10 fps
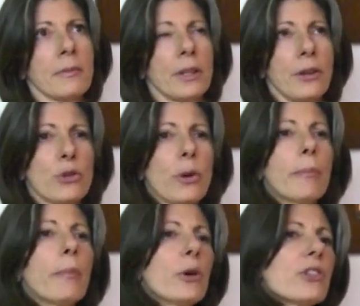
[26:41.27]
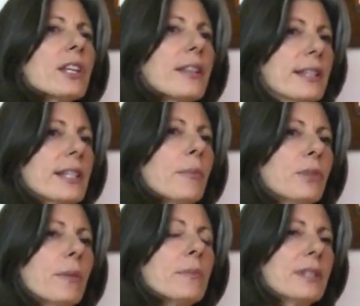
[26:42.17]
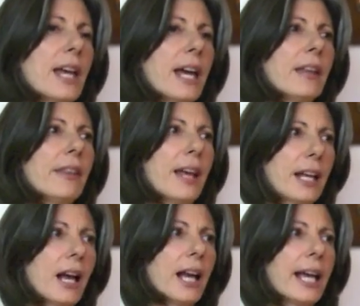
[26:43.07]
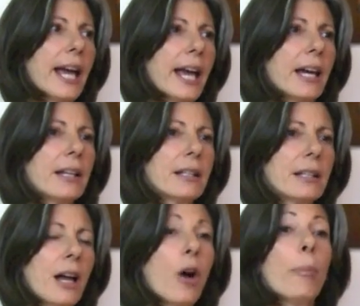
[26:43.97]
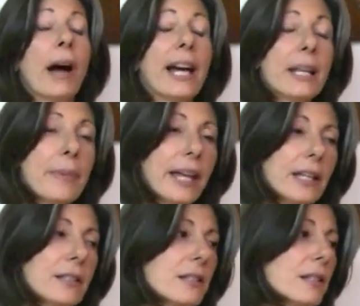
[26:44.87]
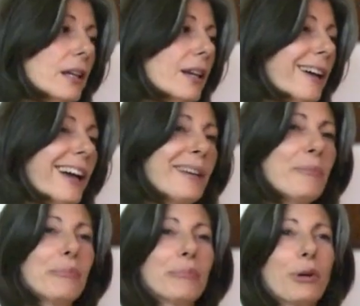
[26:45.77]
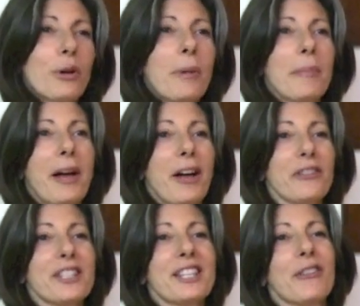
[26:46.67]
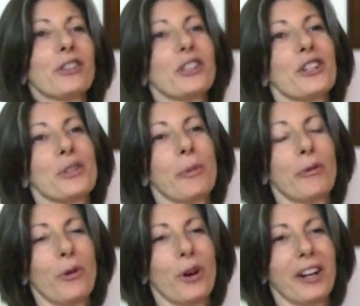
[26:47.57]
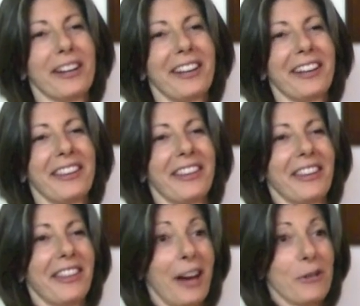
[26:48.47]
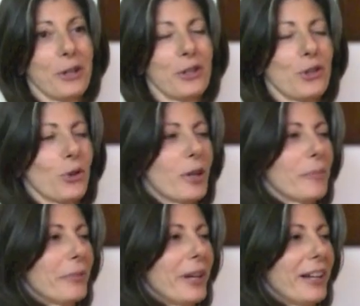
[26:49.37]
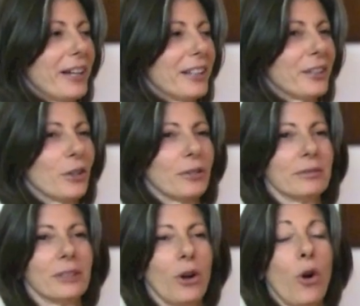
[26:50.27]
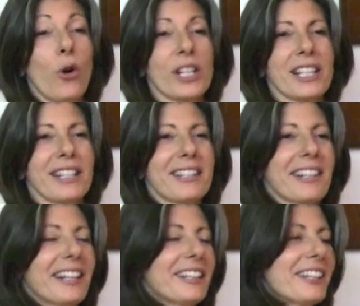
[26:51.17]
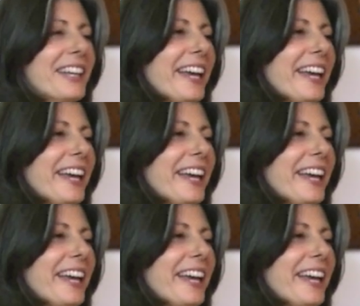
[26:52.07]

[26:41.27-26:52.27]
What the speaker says: Those are mostly the symptoms that I had. Oh, body pains. I broke my pelvis several years before the Thyroid Storm, a little horse incident.